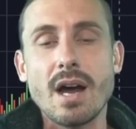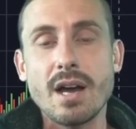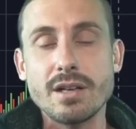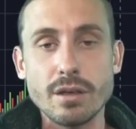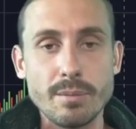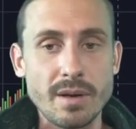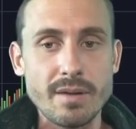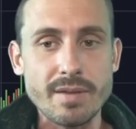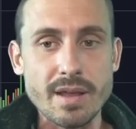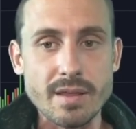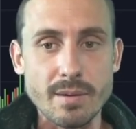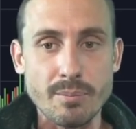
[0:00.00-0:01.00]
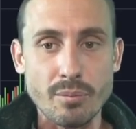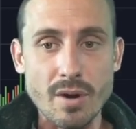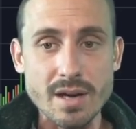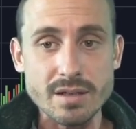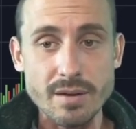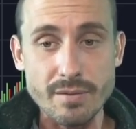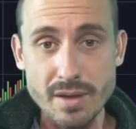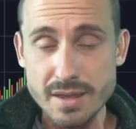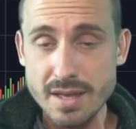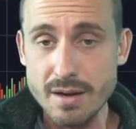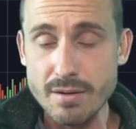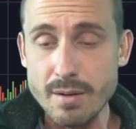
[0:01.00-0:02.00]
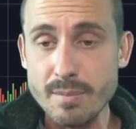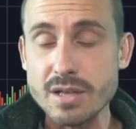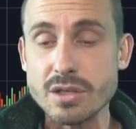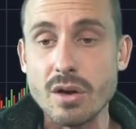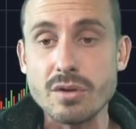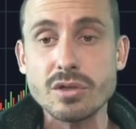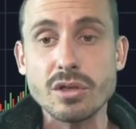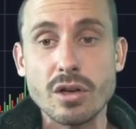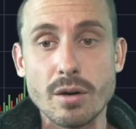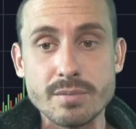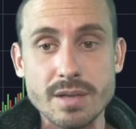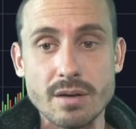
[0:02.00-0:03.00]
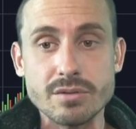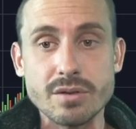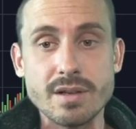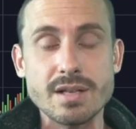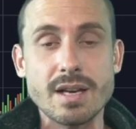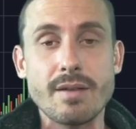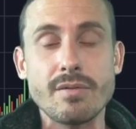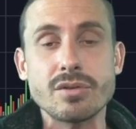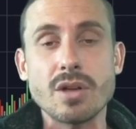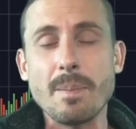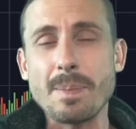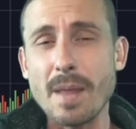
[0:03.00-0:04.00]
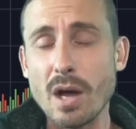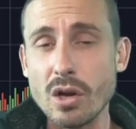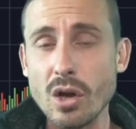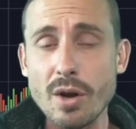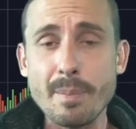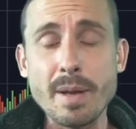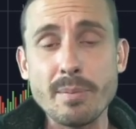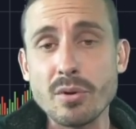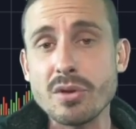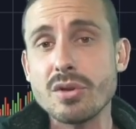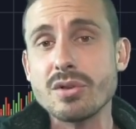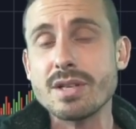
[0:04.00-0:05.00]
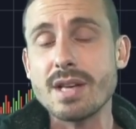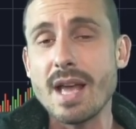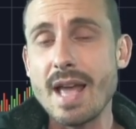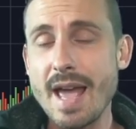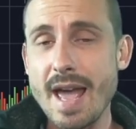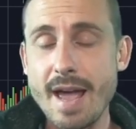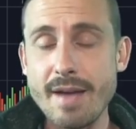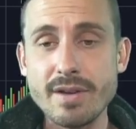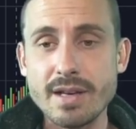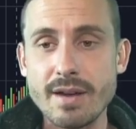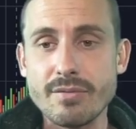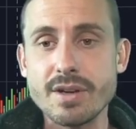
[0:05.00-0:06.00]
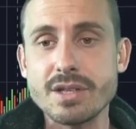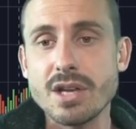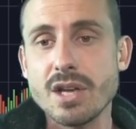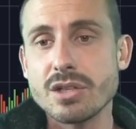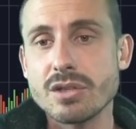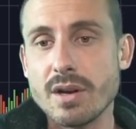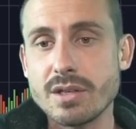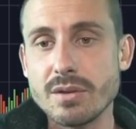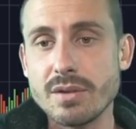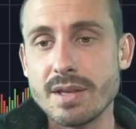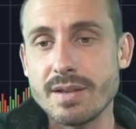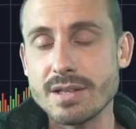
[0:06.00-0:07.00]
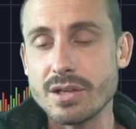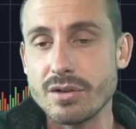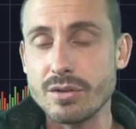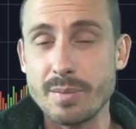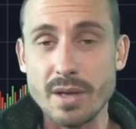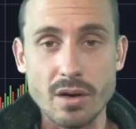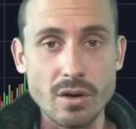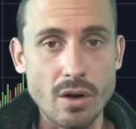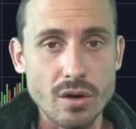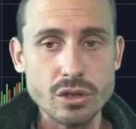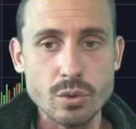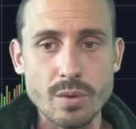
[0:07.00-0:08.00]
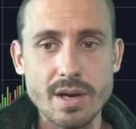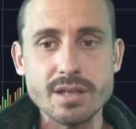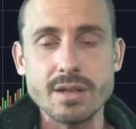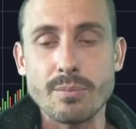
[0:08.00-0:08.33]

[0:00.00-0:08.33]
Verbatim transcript: I do believe that the price of Ethereum is going to come down to these levels. A lot of people using heavy leverage, so I do think there's going to be a long squeeze.